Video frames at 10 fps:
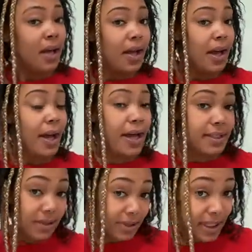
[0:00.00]
I had to
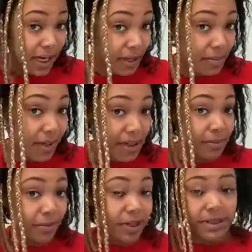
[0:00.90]
retire the box
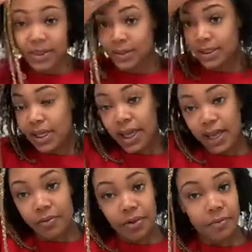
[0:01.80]
braids. So today
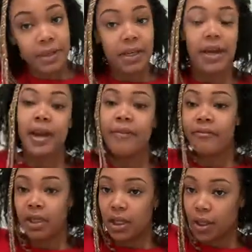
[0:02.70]
would be a
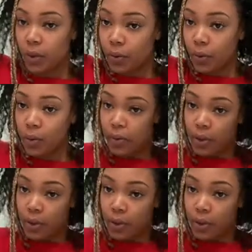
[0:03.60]
video,